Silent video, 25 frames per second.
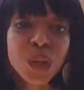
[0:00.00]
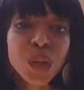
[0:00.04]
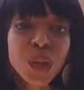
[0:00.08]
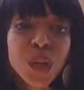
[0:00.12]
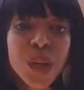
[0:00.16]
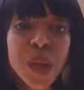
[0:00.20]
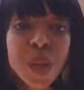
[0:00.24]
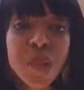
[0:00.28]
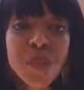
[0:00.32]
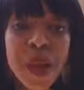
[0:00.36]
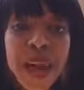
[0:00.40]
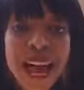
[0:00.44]
you're
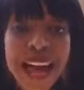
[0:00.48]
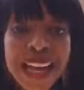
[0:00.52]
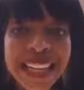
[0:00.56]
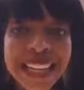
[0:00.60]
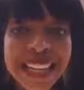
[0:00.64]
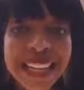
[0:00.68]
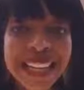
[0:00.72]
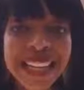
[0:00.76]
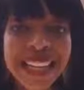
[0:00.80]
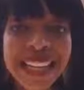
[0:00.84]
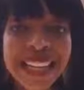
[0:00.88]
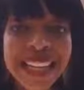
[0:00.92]

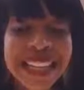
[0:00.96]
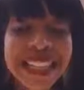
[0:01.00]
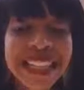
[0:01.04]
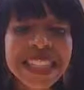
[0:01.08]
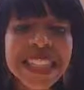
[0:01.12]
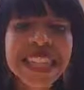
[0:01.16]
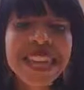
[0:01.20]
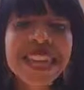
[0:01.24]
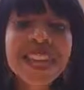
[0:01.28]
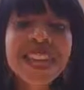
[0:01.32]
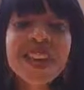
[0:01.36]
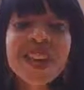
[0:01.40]
abandoning it
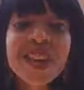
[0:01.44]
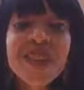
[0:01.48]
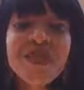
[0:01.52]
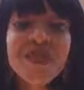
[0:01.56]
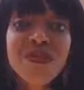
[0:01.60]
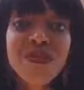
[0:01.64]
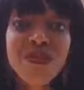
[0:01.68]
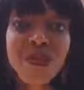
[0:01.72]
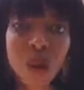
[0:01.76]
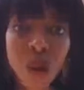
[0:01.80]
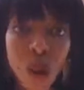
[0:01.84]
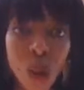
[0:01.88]

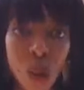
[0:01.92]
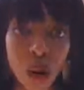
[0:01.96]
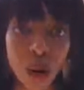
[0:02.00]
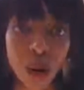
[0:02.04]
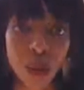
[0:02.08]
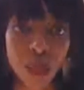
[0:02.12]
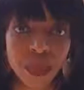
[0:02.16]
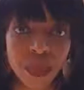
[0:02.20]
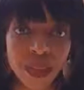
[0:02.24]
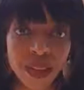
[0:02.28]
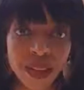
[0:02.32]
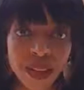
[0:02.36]

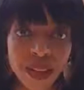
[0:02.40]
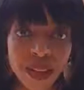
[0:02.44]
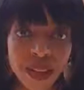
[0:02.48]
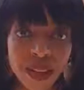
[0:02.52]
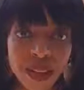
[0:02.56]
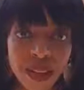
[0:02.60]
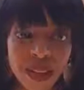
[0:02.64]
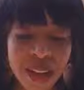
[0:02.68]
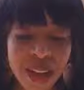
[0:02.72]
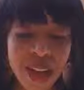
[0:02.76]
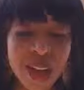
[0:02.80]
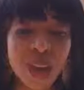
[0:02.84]
informed.
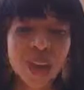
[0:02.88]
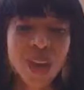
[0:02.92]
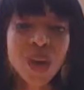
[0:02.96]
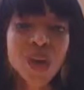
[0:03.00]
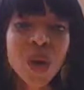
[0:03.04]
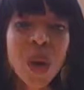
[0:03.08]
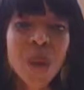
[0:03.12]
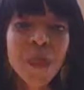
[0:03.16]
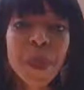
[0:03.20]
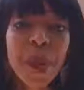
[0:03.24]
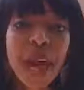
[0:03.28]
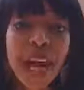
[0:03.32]

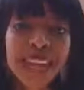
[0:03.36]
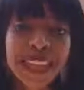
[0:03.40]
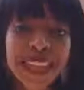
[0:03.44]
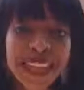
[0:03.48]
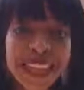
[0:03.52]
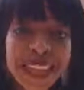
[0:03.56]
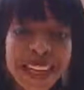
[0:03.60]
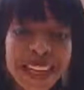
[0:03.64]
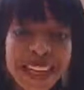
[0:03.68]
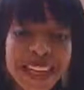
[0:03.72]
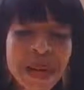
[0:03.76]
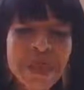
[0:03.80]
You're
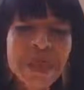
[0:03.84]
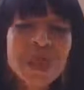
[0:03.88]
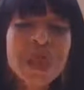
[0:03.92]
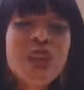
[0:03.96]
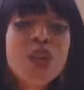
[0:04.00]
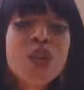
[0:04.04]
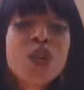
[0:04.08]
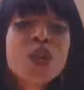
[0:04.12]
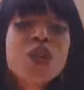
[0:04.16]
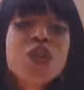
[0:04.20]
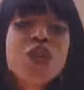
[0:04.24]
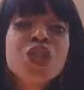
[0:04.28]
abandoning it
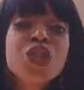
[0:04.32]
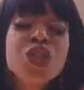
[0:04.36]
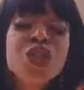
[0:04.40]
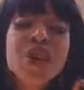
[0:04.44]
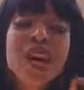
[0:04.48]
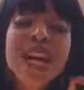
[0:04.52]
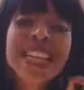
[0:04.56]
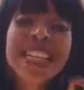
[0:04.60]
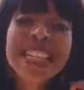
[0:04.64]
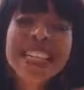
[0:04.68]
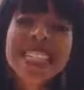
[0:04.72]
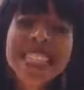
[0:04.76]
because you know
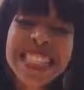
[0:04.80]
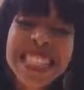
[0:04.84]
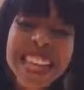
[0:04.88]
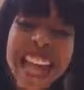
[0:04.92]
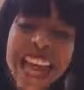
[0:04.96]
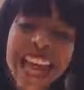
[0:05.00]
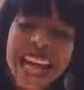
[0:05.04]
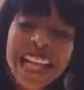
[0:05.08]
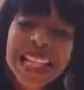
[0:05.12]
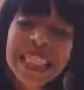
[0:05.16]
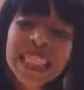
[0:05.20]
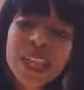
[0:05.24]

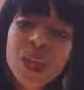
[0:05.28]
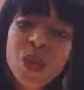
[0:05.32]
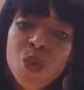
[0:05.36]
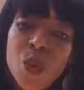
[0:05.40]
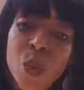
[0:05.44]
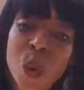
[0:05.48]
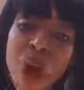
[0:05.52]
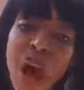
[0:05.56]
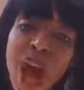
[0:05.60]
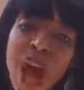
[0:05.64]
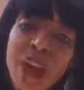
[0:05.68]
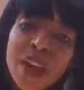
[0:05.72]
exactly
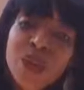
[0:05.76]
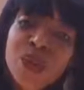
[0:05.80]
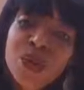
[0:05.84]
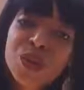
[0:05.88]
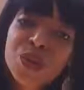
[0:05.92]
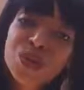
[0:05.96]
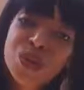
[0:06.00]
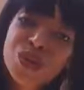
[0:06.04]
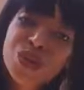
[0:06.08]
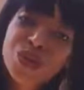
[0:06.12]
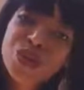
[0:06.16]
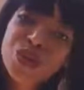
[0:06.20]
why you
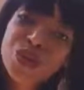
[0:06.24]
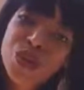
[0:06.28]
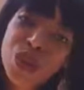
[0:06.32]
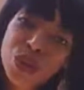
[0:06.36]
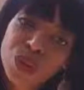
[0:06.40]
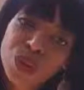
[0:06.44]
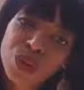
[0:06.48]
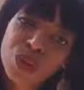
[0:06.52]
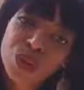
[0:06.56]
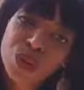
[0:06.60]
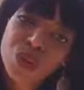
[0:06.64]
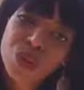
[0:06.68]
choose
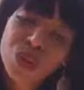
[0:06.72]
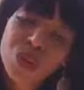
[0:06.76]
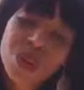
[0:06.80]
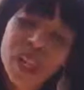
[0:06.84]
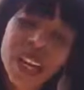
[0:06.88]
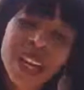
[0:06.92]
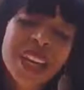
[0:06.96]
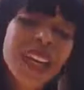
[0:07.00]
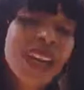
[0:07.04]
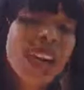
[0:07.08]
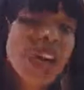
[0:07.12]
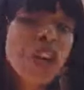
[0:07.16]
not to do
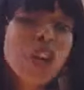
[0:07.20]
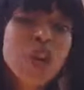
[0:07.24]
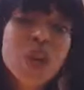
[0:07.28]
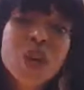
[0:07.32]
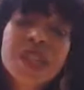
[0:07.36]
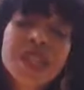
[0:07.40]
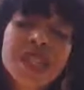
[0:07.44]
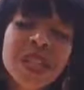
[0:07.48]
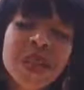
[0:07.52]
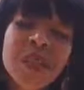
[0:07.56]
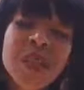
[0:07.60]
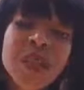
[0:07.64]
that,
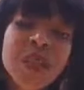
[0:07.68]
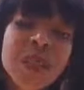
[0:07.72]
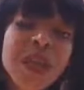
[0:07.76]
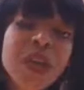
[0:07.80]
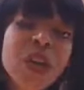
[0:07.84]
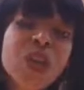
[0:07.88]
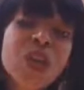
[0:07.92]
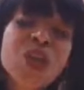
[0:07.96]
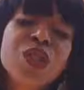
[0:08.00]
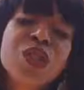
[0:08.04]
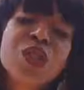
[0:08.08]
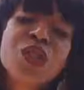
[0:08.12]
not simply
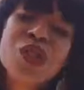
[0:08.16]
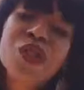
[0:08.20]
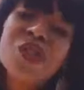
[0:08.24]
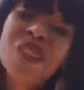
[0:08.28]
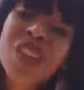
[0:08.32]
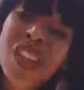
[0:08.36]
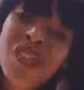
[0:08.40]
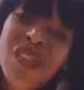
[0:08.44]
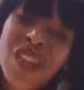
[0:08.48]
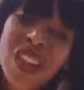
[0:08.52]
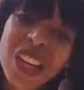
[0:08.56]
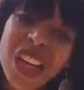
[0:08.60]
because you have
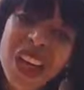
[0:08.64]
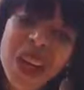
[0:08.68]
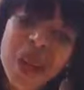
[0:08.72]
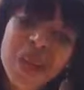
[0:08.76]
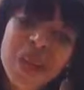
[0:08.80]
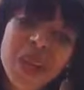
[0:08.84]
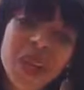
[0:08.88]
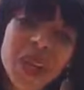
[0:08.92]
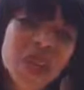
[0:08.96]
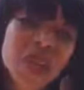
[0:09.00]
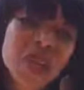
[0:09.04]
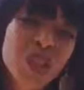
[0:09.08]
given up,
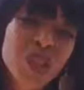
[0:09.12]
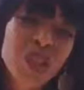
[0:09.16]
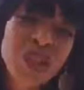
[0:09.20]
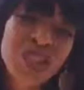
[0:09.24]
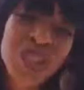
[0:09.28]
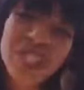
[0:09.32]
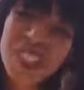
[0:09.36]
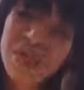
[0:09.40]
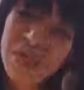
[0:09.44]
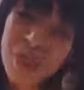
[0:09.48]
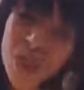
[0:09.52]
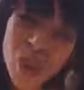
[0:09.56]
because you
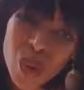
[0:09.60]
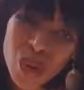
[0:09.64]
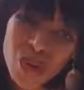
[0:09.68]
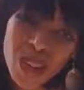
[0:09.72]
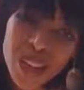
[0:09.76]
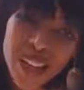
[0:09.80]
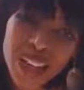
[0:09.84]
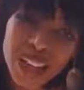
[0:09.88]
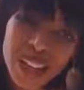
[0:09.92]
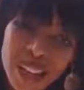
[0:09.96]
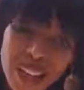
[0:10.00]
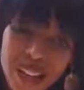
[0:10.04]
feel
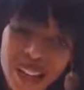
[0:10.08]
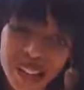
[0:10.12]
demotivated